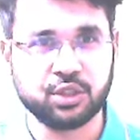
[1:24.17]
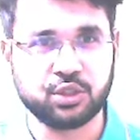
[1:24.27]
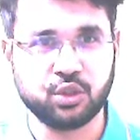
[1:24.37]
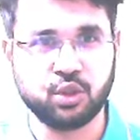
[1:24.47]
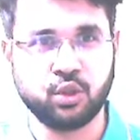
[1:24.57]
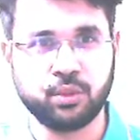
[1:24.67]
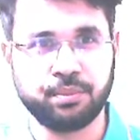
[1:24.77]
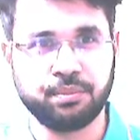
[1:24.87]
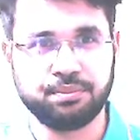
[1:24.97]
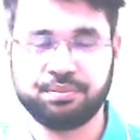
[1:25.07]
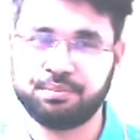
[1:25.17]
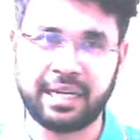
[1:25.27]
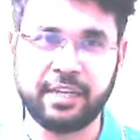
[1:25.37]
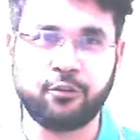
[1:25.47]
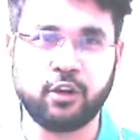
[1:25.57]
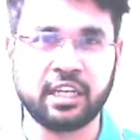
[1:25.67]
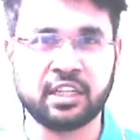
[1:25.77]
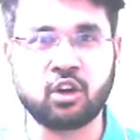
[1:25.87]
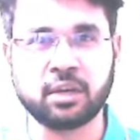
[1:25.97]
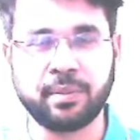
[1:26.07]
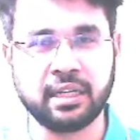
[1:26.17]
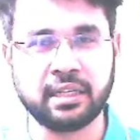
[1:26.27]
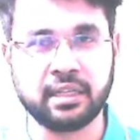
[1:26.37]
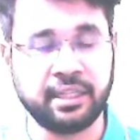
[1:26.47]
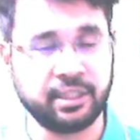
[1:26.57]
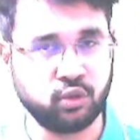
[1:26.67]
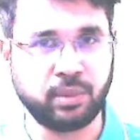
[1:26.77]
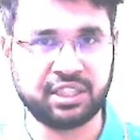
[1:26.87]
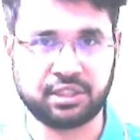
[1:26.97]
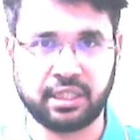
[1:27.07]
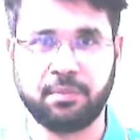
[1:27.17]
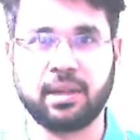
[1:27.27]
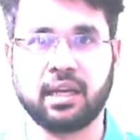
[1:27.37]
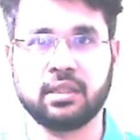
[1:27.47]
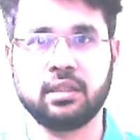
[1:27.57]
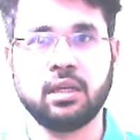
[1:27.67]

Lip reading: so by default it got built into my study plan.